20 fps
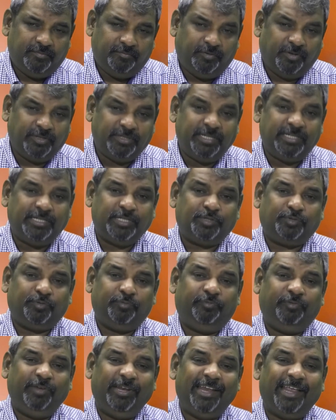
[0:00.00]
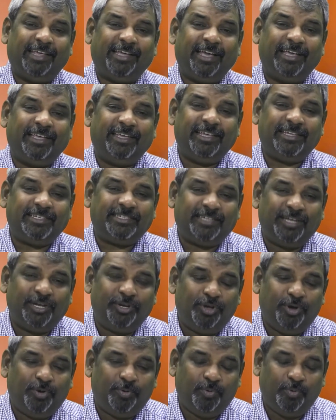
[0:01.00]
for Jesus to feel like a guest
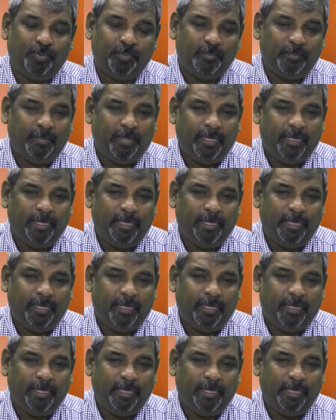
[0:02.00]
in your home